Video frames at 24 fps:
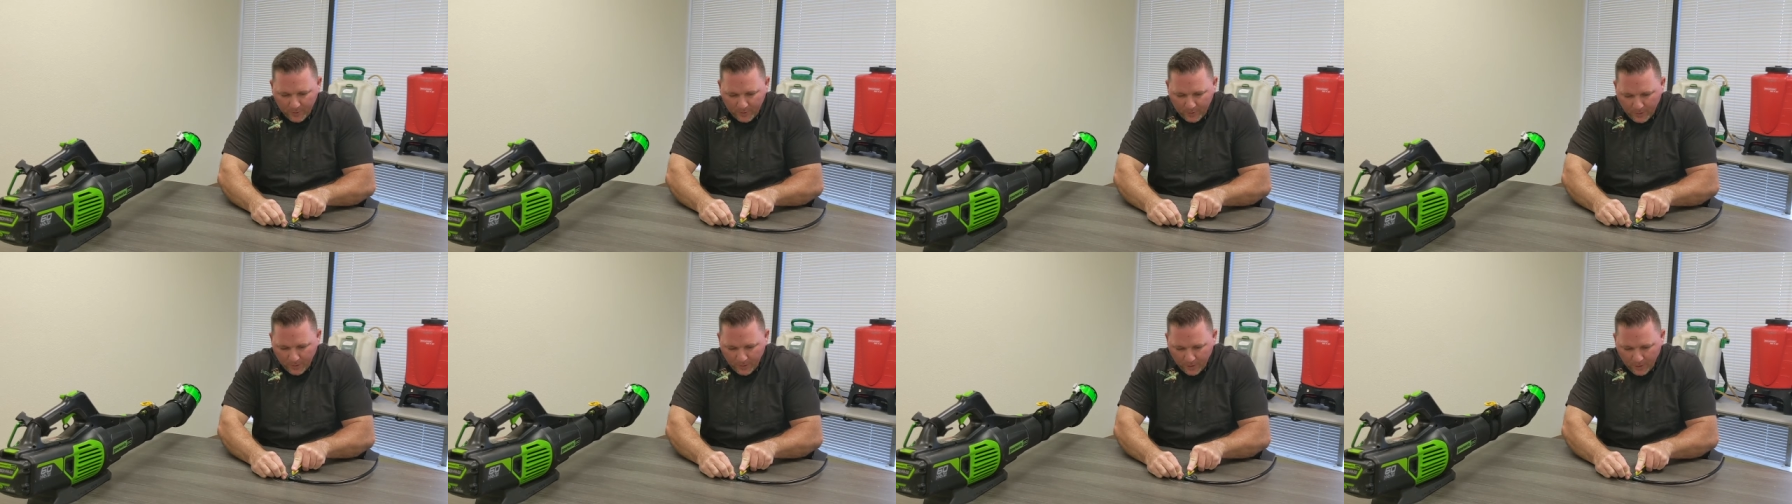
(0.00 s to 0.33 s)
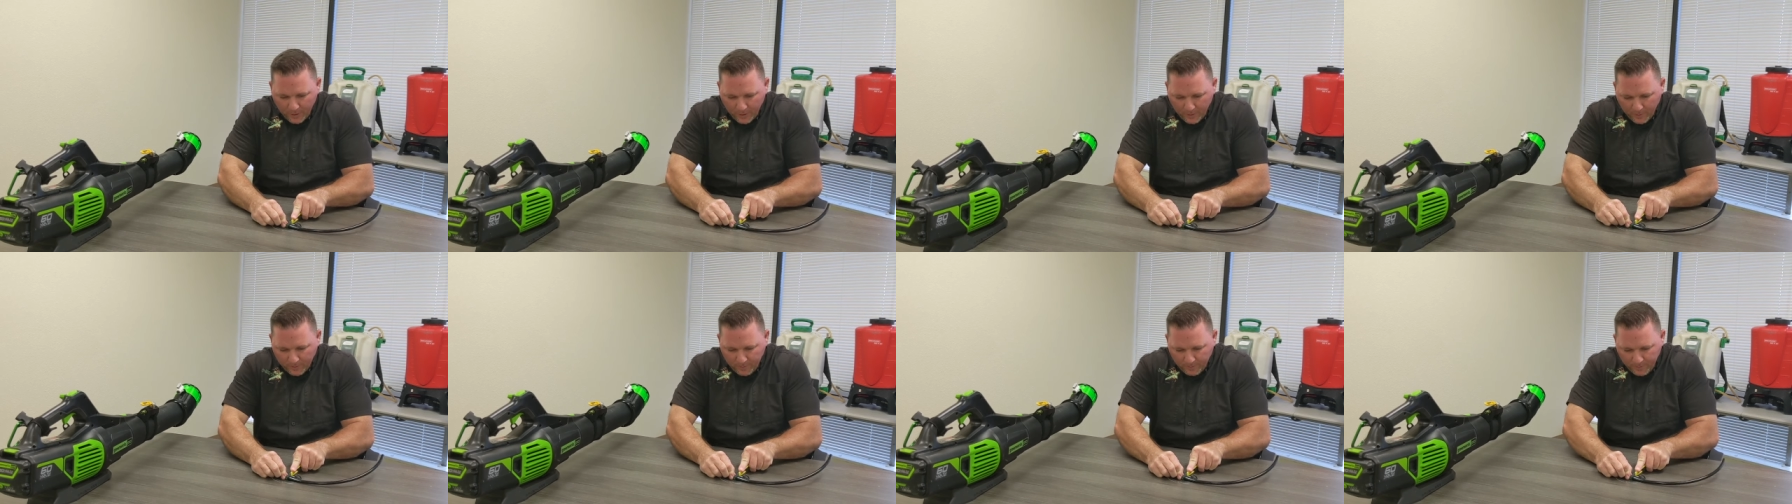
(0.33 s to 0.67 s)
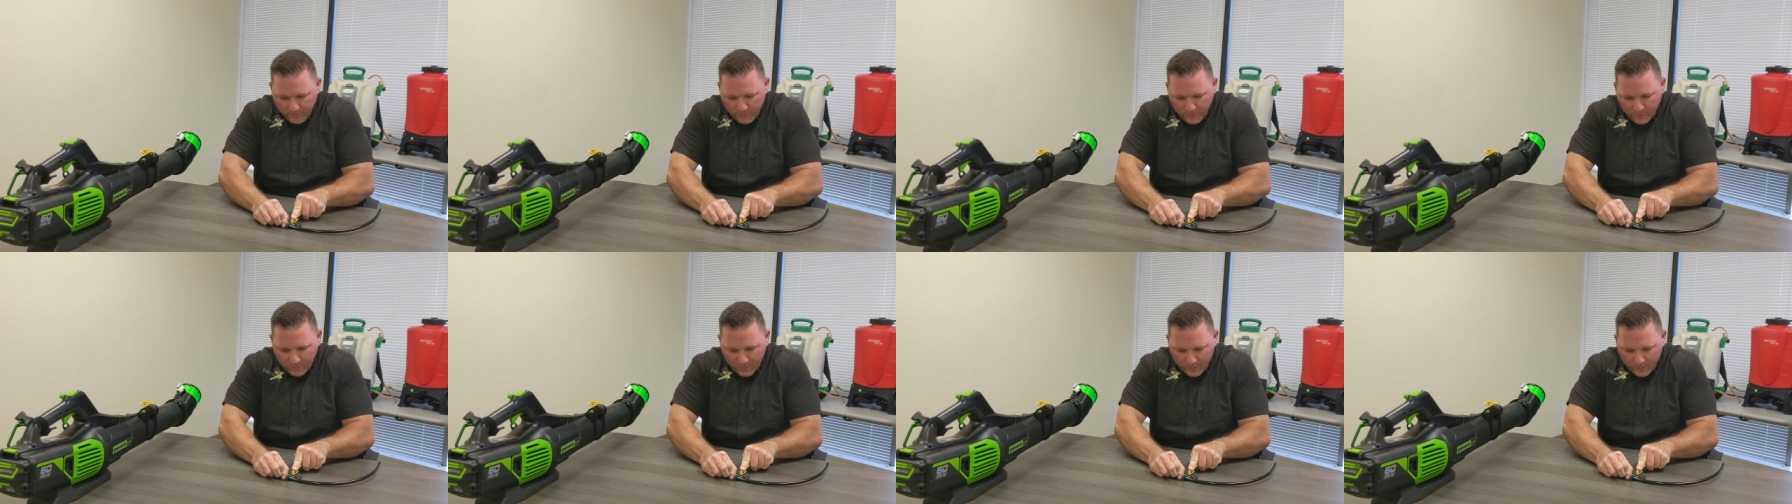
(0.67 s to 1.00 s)

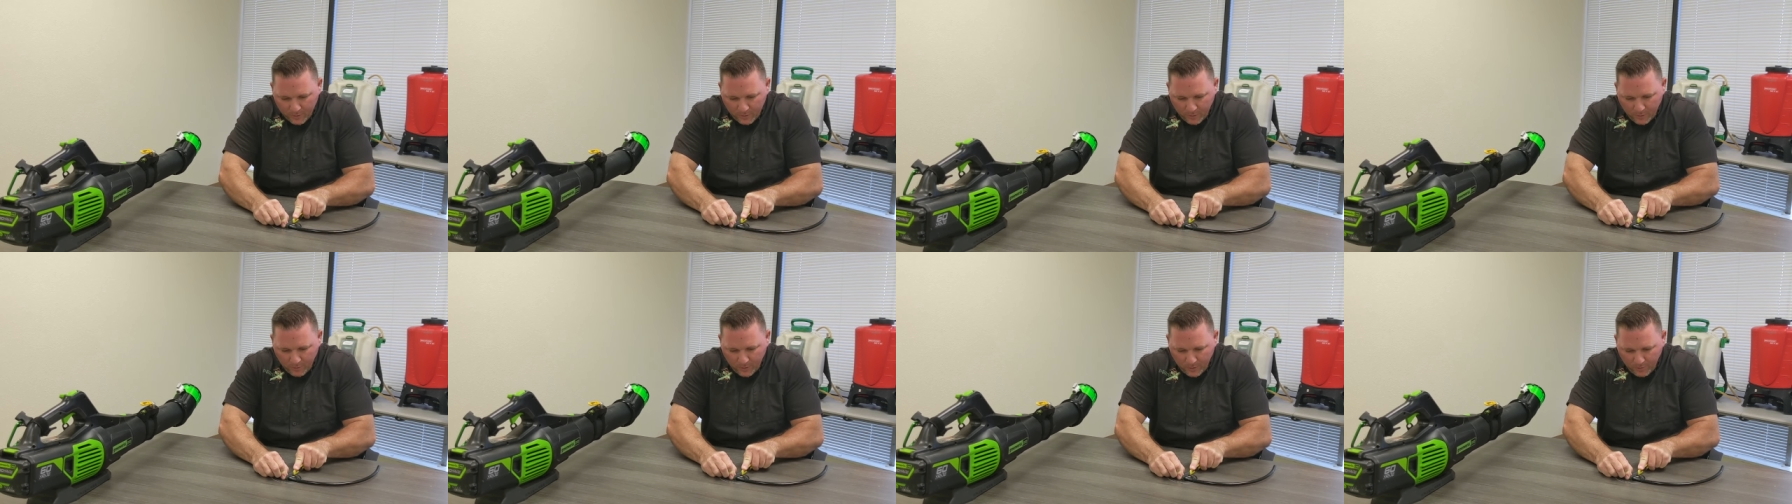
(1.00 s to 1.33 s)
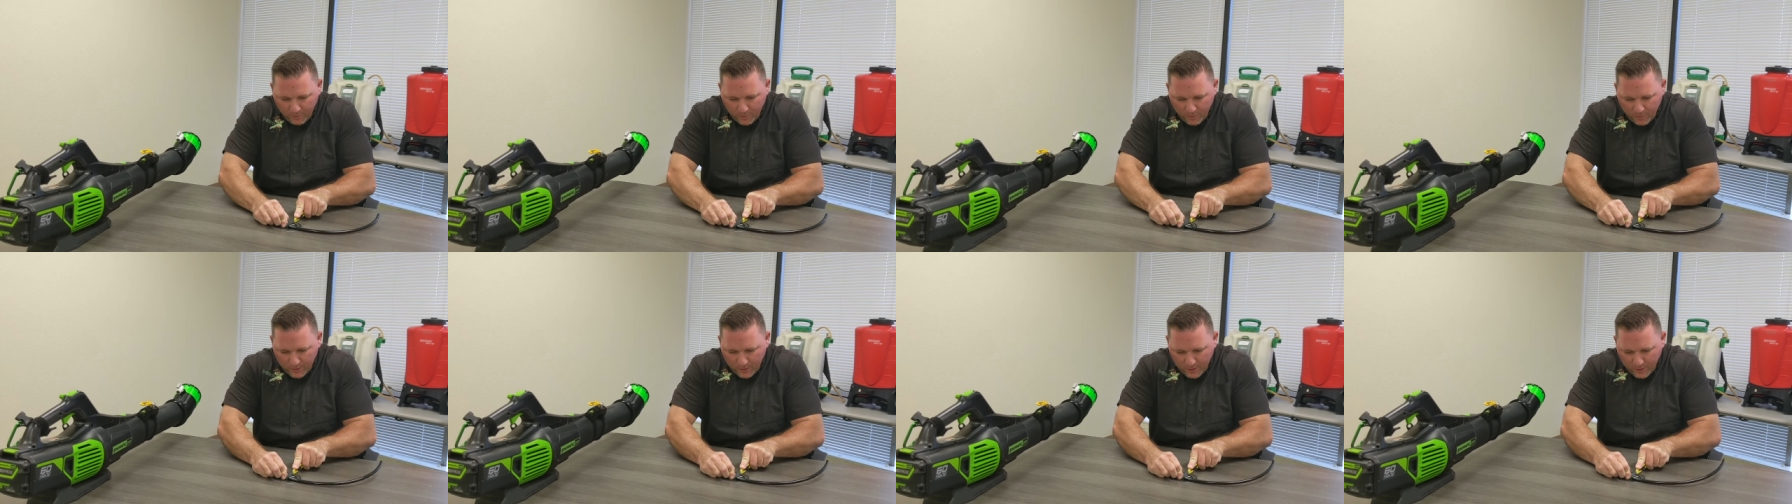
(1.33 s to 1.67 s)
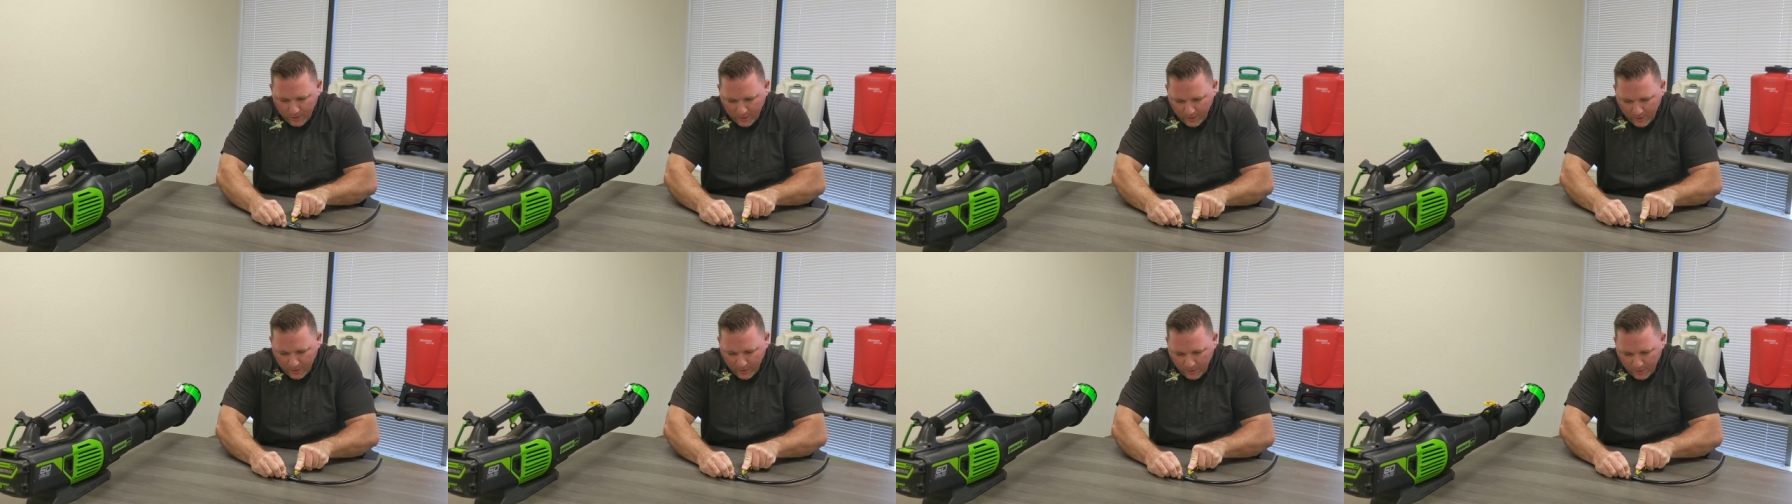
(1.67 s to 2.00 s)
So give this guy
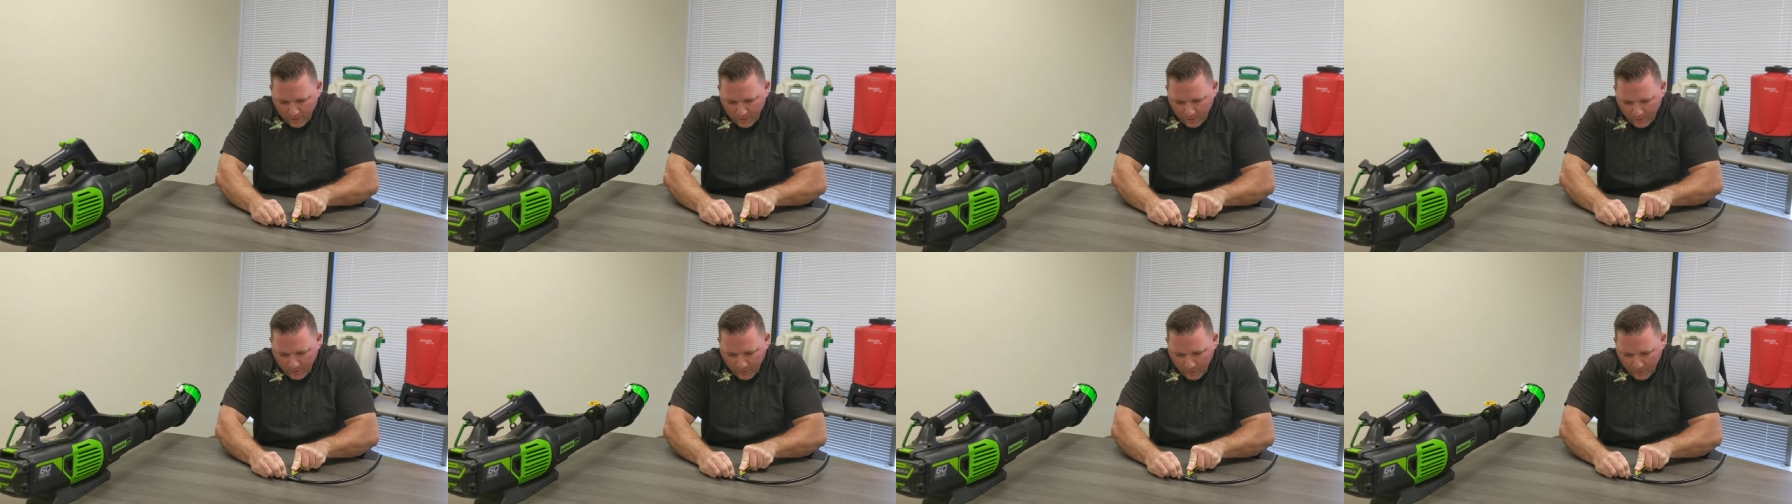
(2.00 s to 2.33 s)
a cut.